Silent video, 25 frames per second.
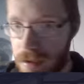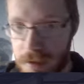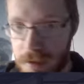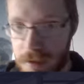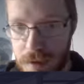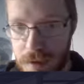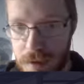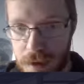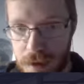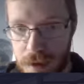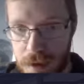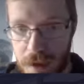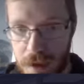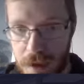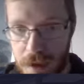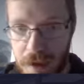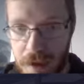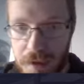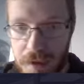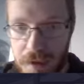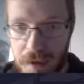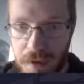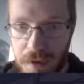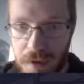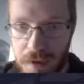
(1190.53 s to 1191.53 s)
And that
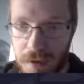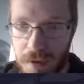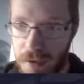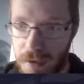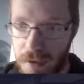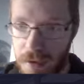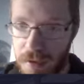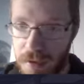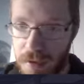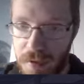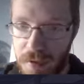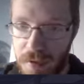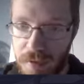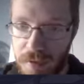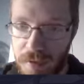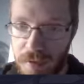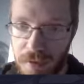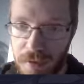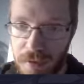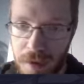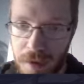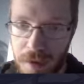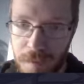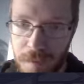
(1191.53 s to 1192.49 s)
is okay.